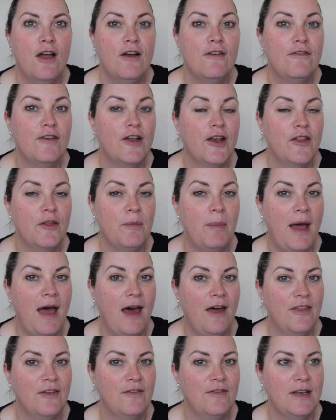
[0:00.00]
Follow the
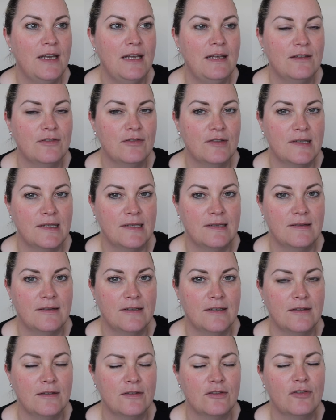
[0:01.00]
path of least
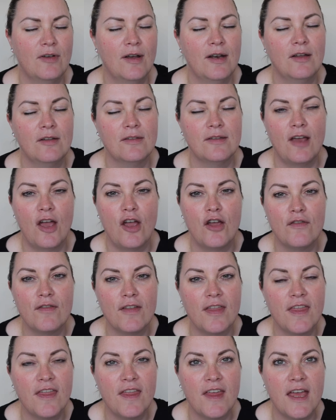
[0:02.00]
resistance, try not to
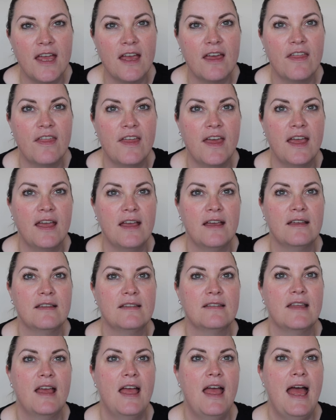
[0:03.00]
overthink
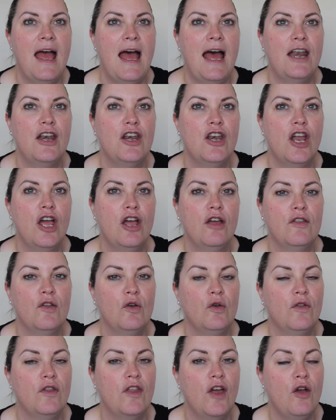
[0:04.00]
things, and know
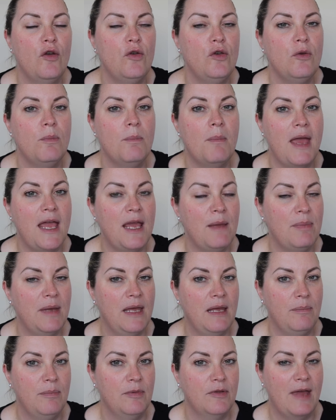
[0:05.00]
that although you may
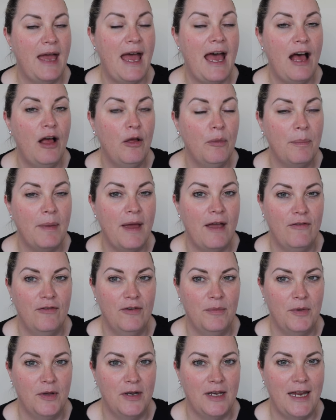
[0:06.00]
be able to help
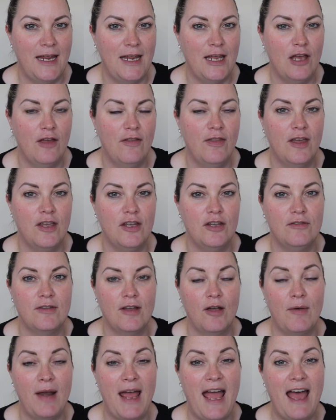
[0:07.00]
everybody, that you
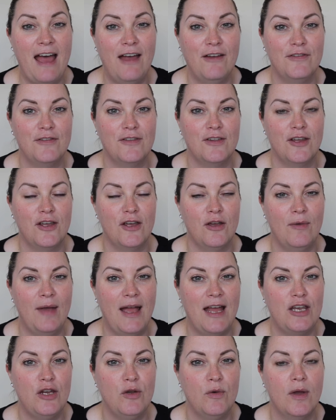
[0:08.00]
don't have to
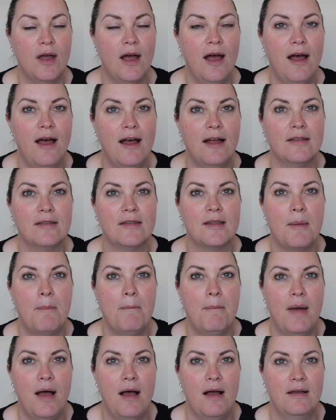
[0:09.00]
and you can't
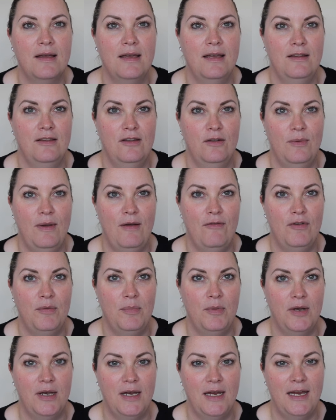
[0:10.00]
market to
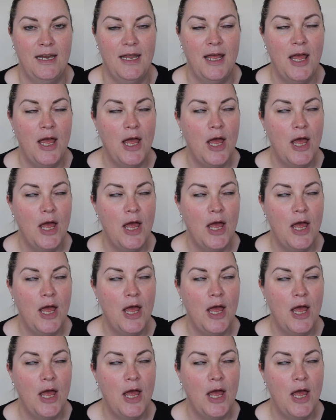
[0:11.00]
everybody.